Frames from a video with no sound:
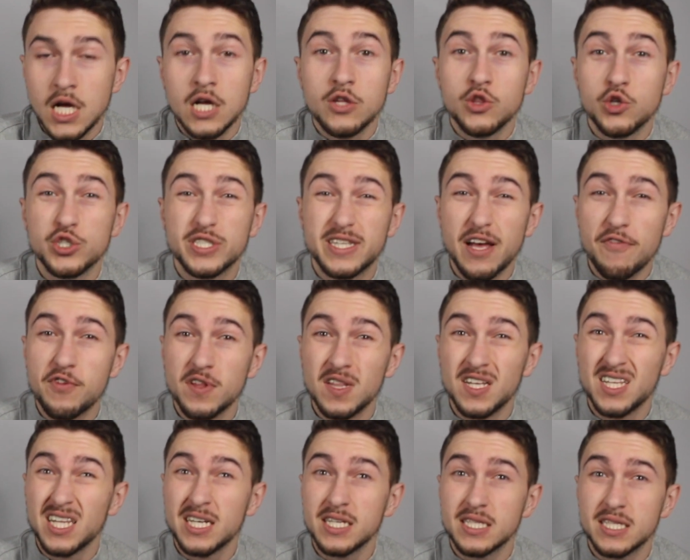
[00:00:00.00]
There's
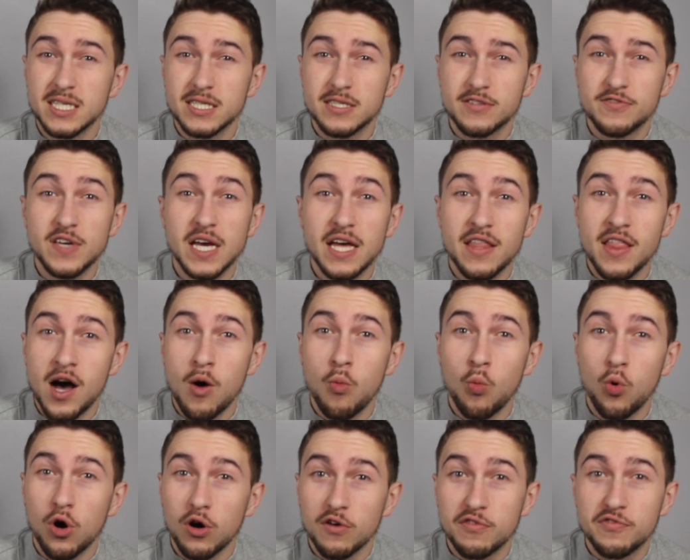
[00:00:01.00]
definitely this Vietnam
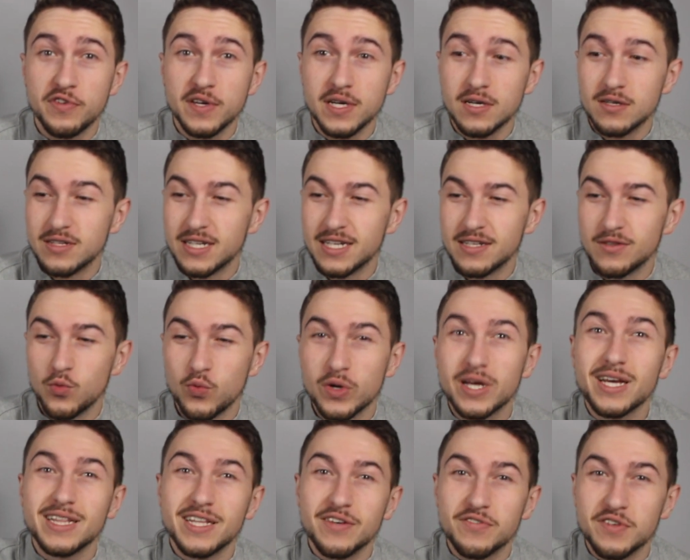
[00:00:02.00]
War feel, and we
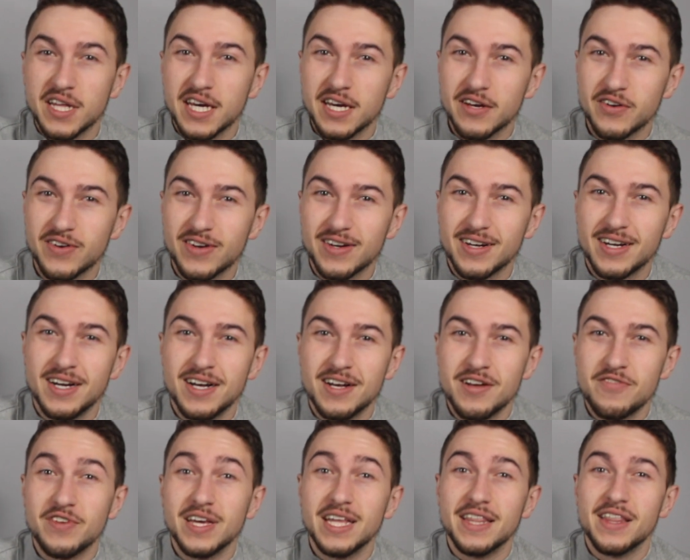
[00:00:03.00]
can even hear
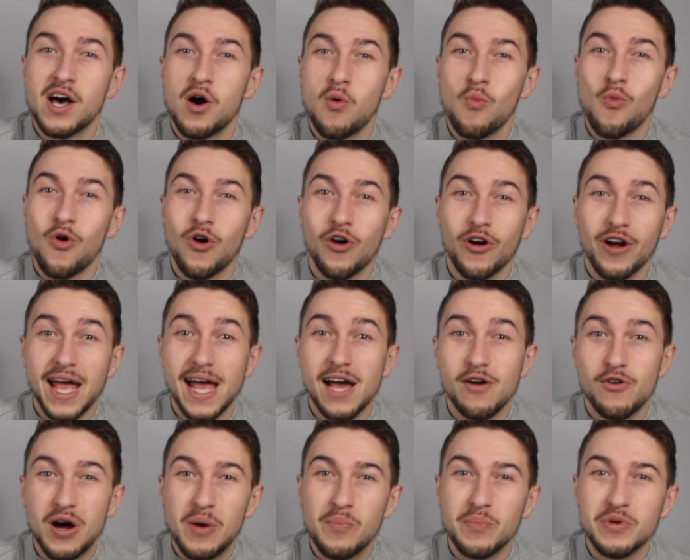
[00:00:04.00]
Vietnam War
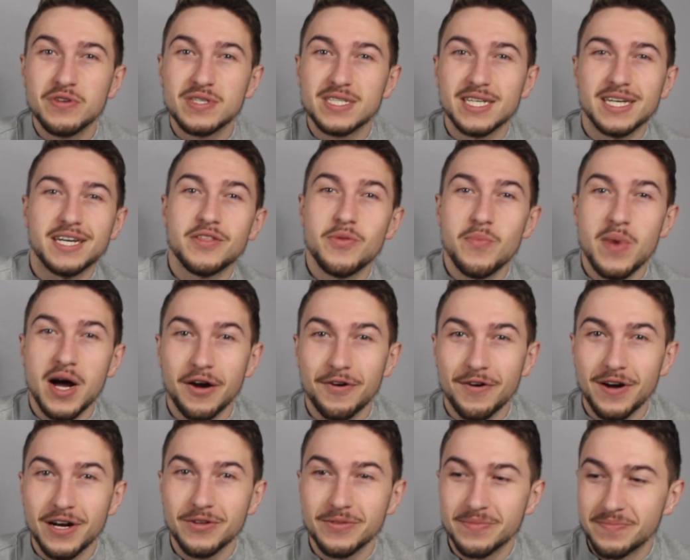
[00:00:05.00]
era music in the
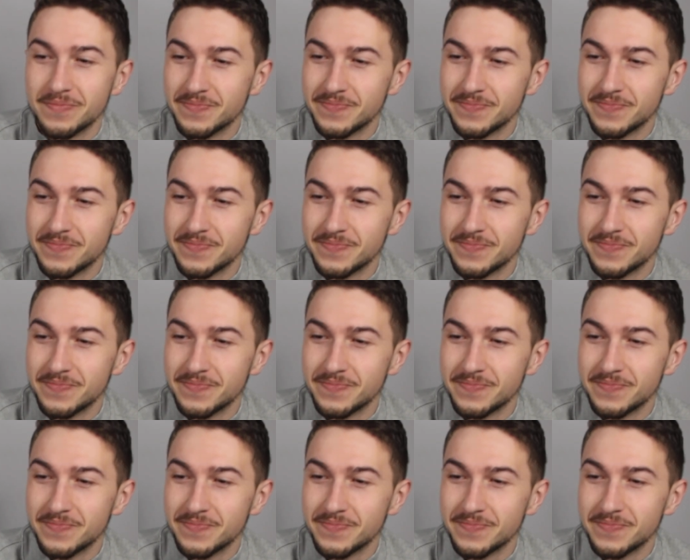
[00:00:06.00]
background.